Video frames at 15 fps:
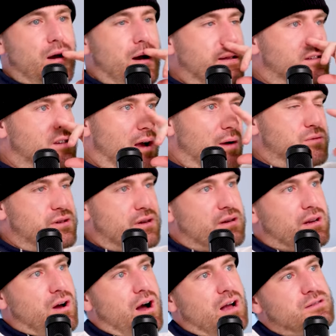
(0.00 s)
All right, so I was
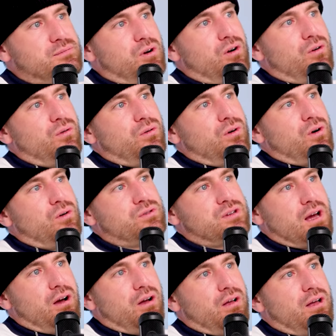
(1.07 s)
at Cosmo
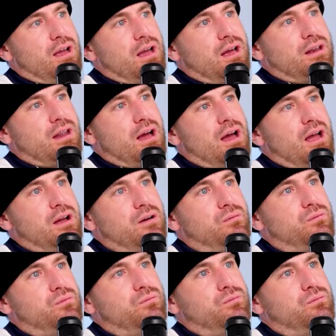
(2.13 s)
Hotel, and
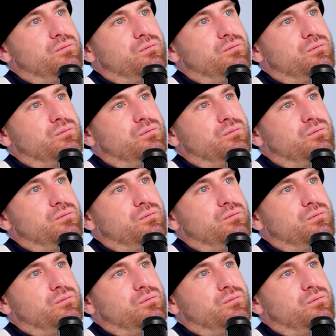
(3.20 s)
I